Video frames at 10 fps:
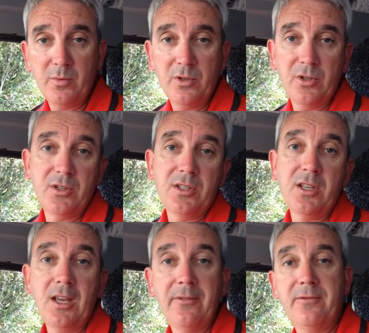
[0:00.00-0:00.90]
which is
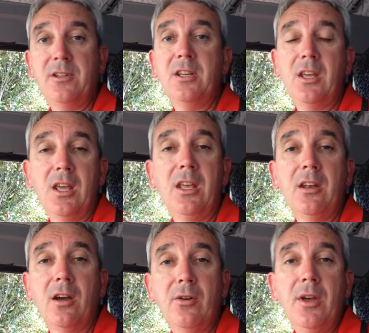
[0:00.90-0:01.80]
the FD
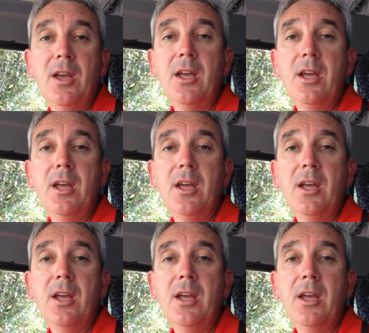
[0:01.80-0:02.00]
Hino,